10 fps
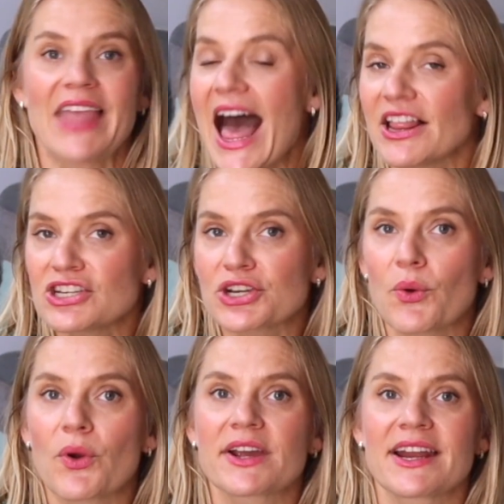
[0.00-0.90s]
calendar
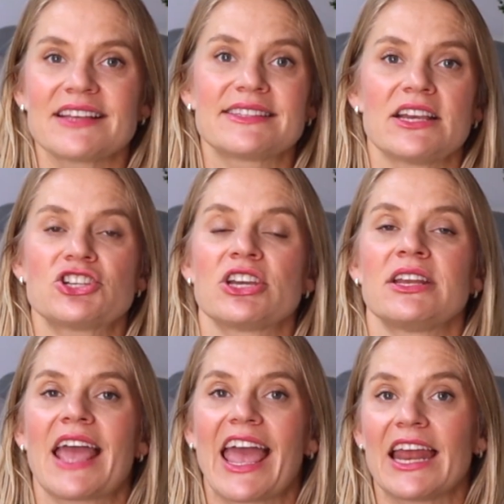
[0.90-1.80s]

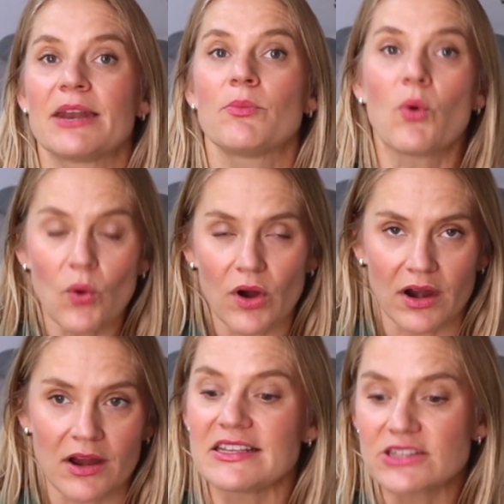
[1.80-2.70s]
organization, and
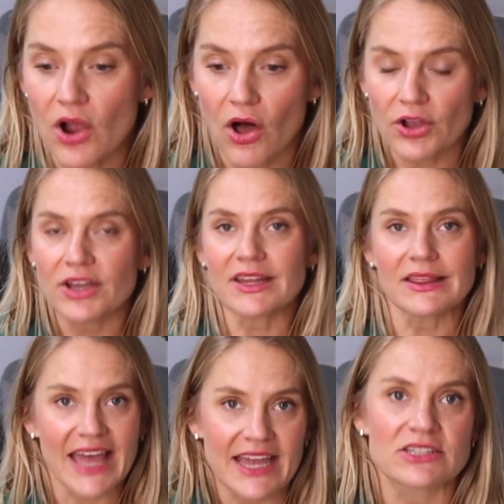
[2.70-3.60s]
more. These are all gonna
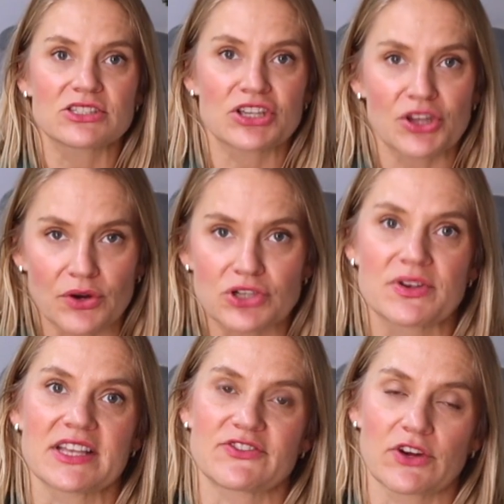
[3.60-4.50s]
lend to your
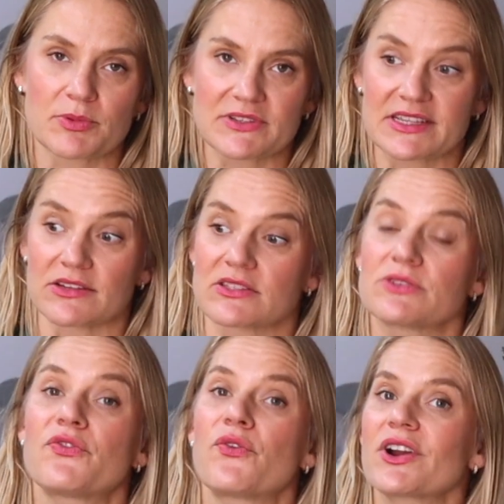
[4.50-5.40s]
transferable skills.
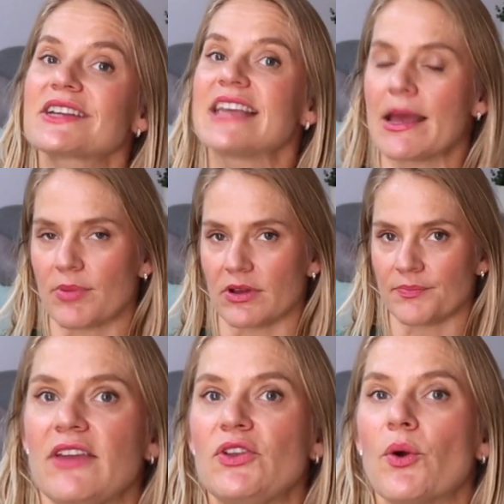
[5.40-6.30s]
So for example,
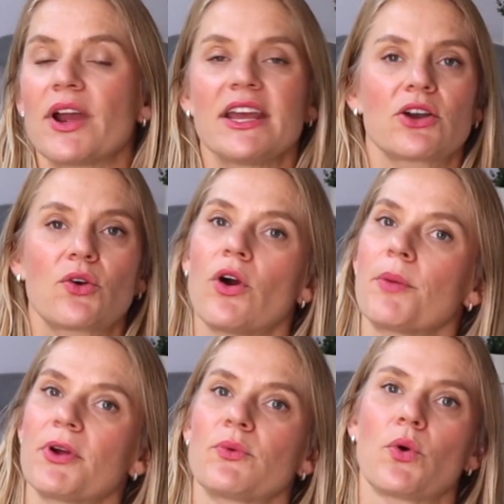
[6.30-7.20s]
if you're in a
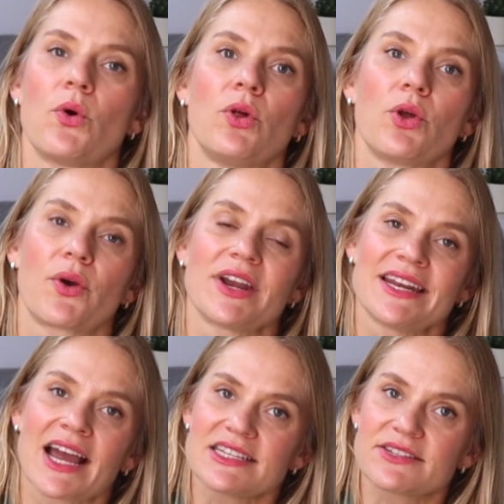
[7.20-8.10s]
corporate role or in a
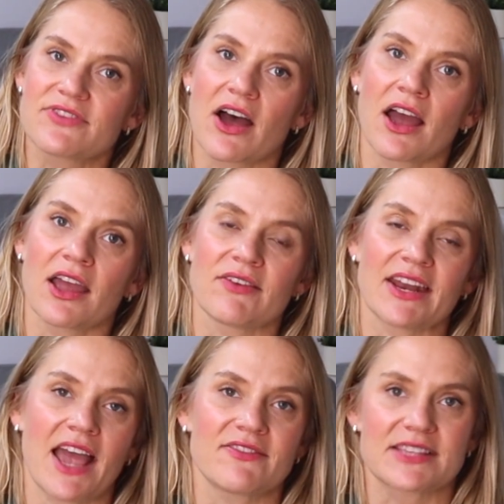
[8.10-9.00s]
9-to-5
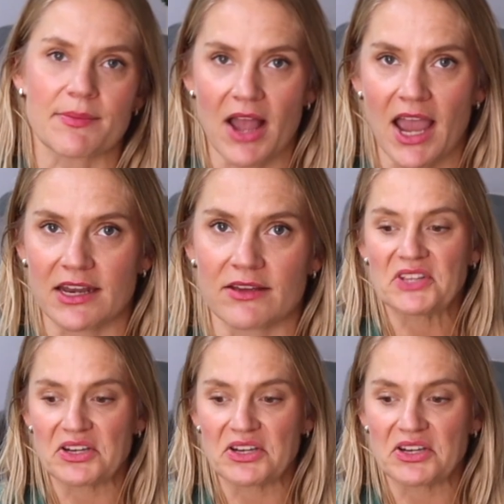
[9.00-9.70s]
and have some kind of,